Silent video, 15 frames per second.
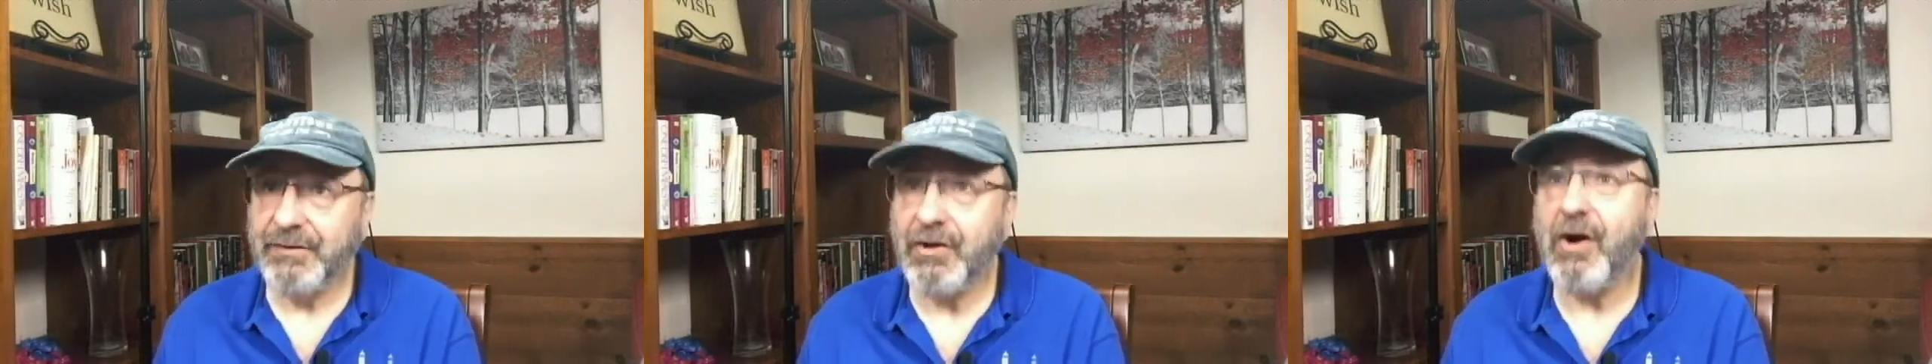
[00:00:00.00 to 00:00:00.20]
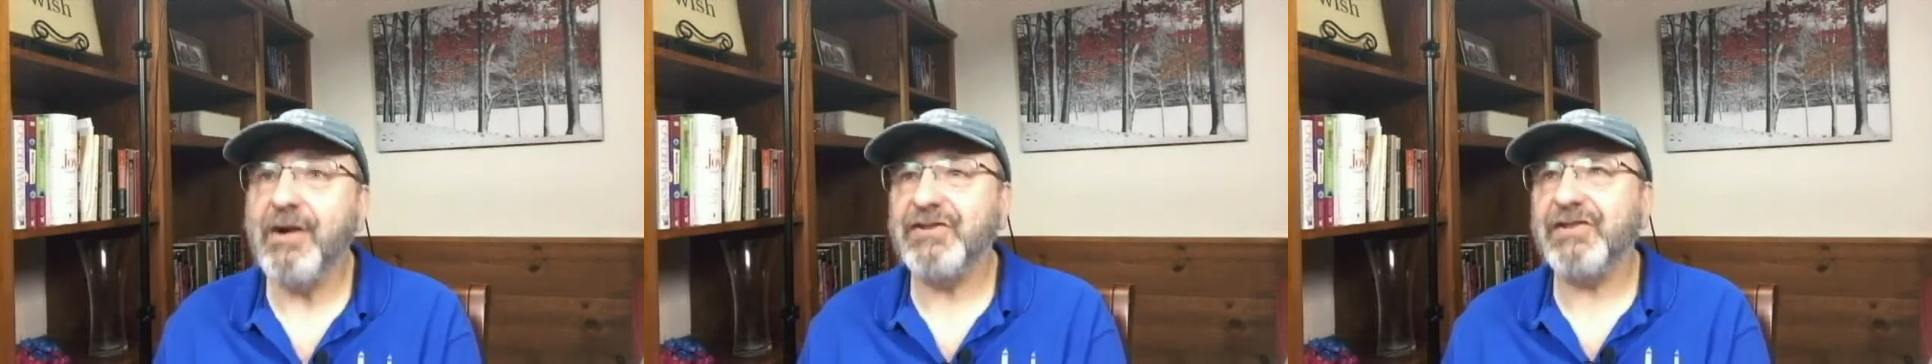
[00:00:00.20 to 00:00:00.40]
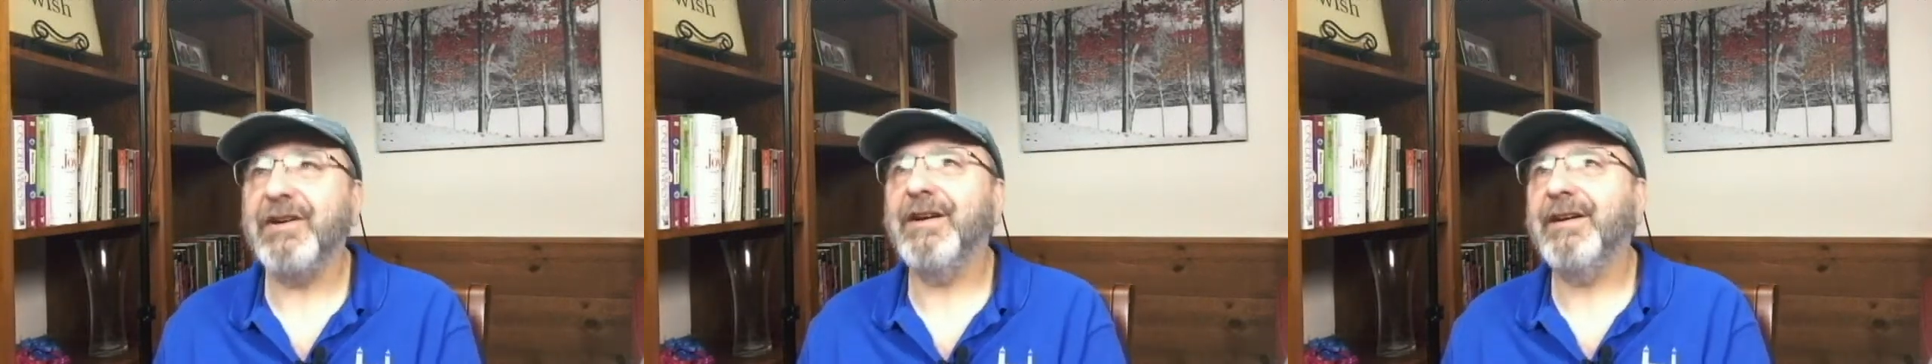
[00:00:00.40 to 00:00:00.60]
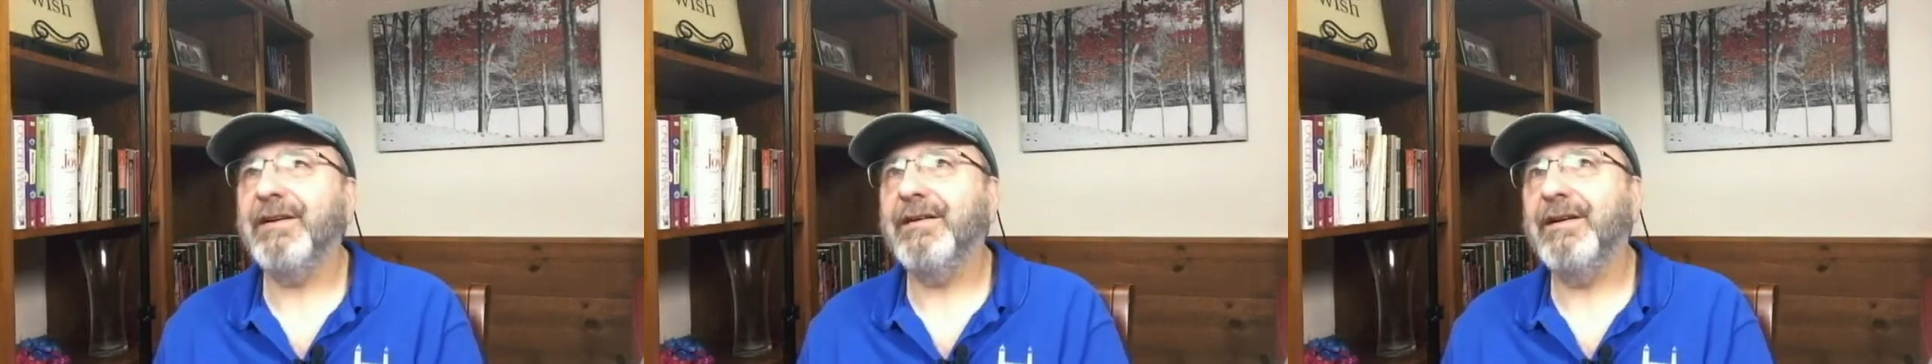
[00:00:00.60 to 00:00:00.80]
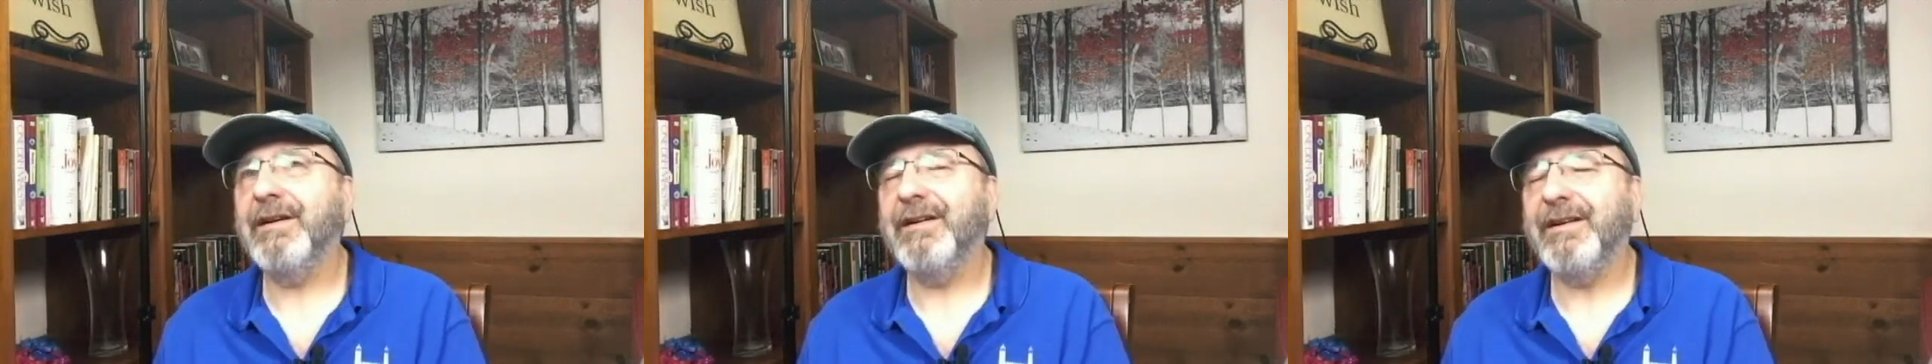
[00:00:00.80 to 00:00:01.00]
Dong
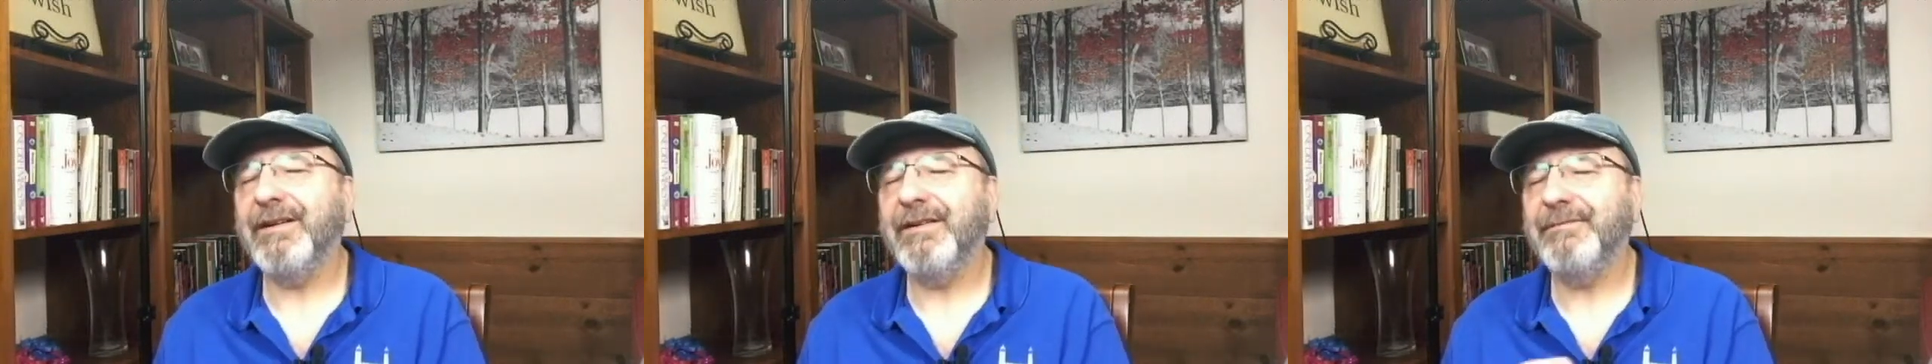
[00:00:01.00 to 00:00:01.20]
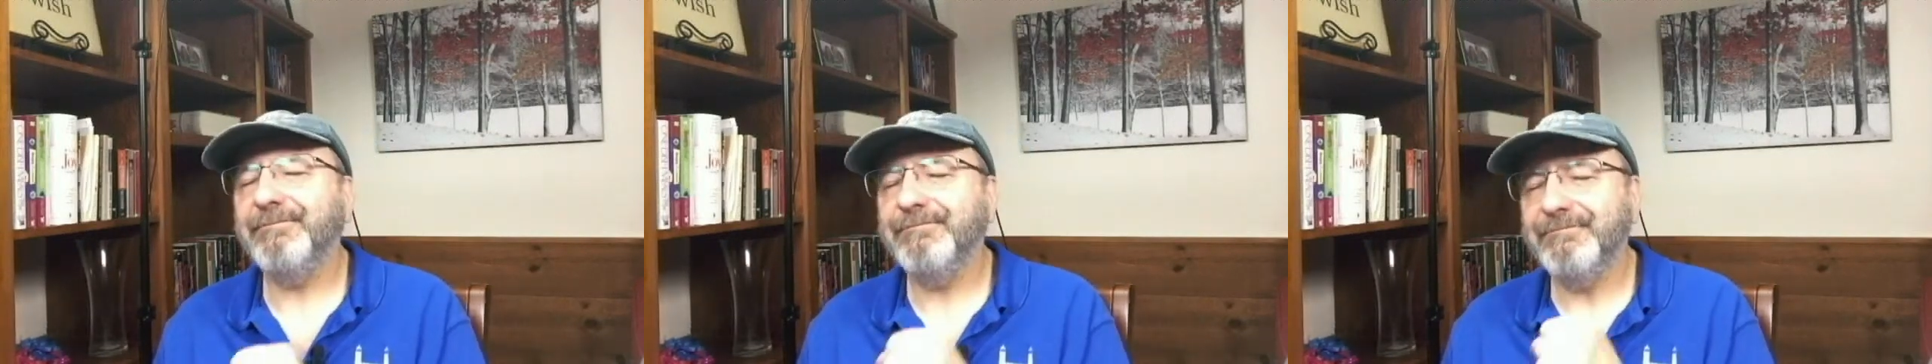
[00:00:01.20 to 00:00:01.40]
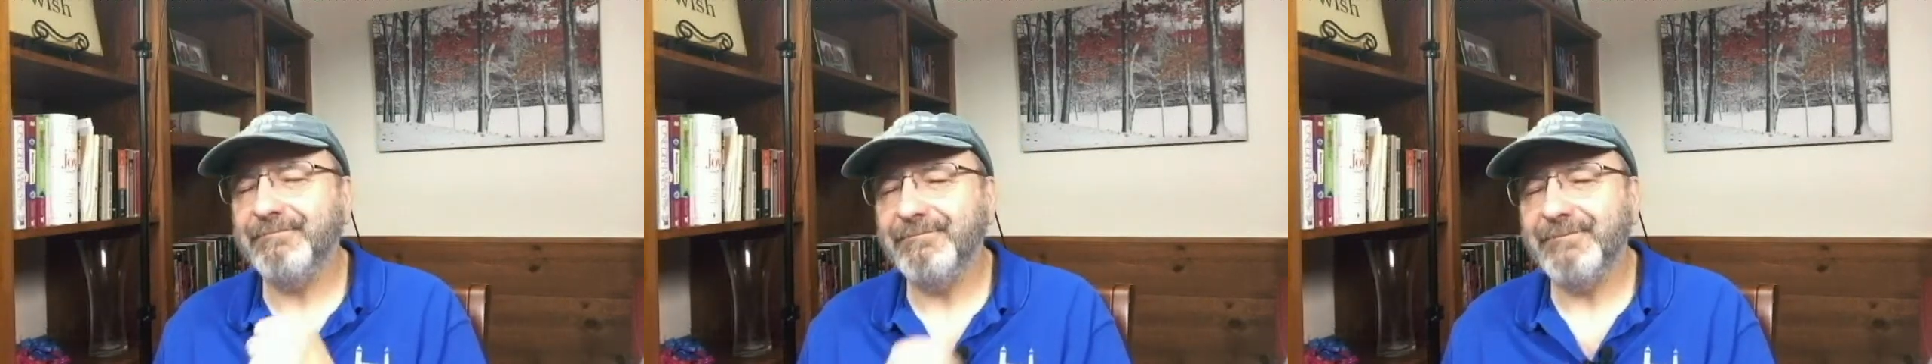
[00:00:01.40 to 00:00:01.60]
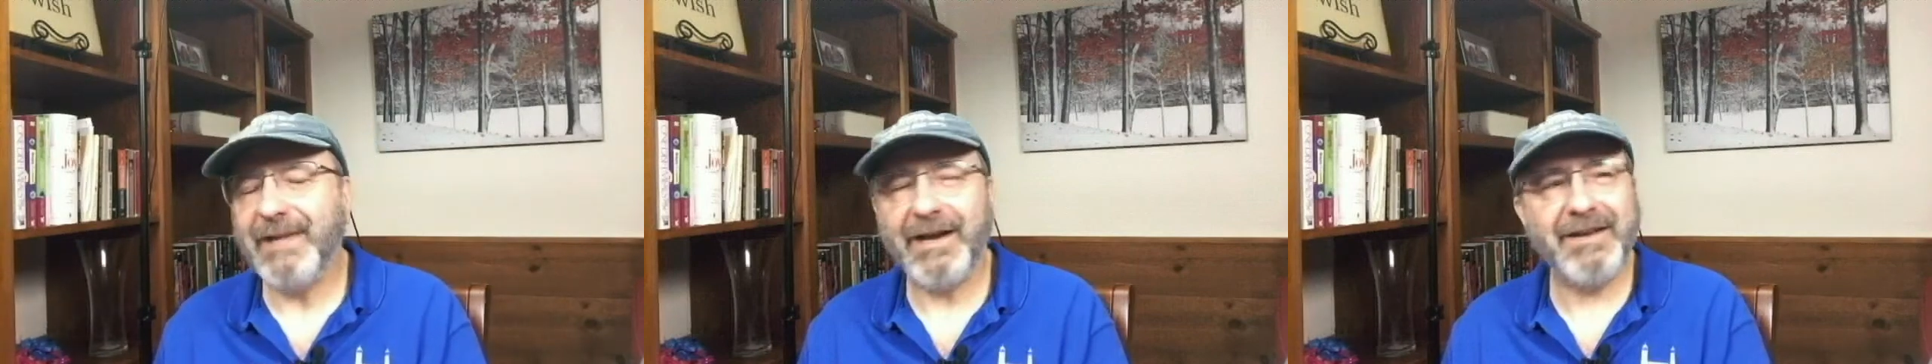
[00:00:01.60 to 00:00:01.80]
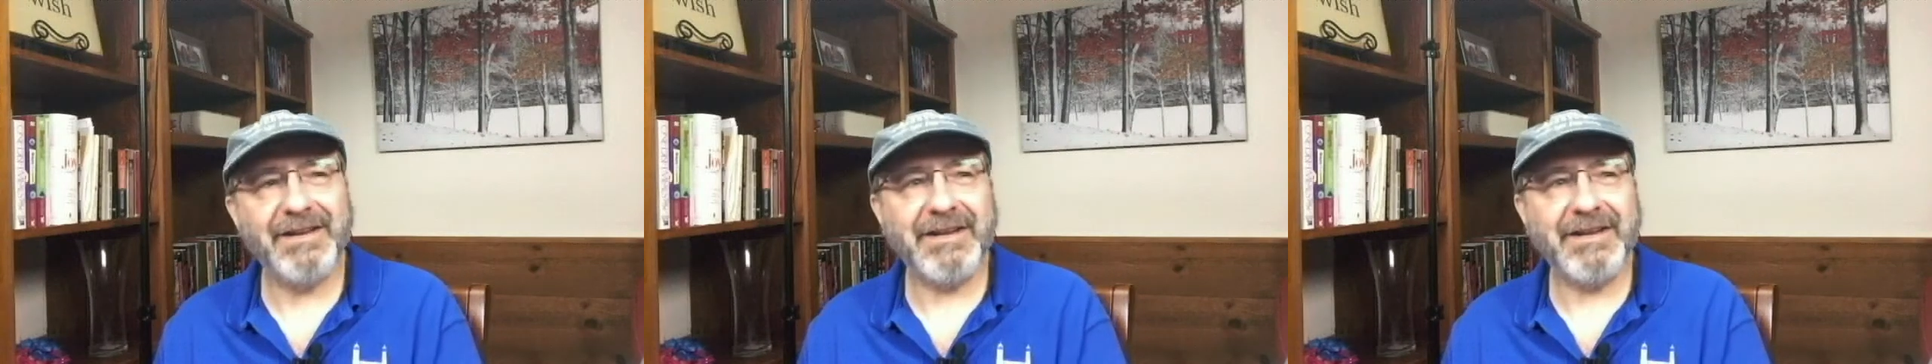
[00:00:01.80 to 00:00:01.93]
Sung, I'm